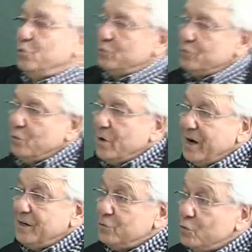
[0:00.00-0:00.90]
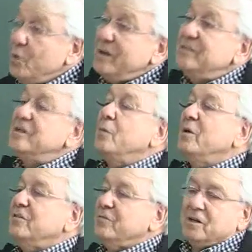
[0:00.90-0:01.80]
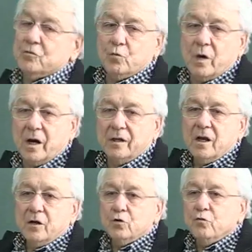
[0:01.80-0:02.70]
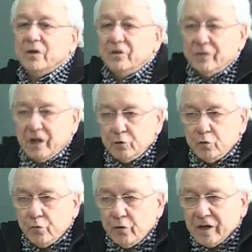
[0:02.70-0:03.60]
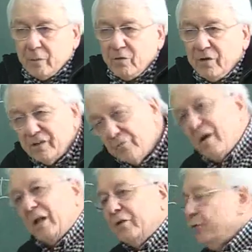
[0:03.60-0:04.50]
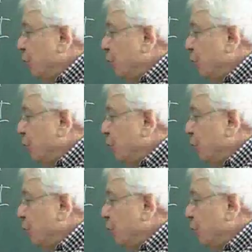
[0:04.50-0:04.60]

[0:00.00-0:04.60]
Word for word: two squared. So is gamma three squared. So whatever I do for gamma one is valid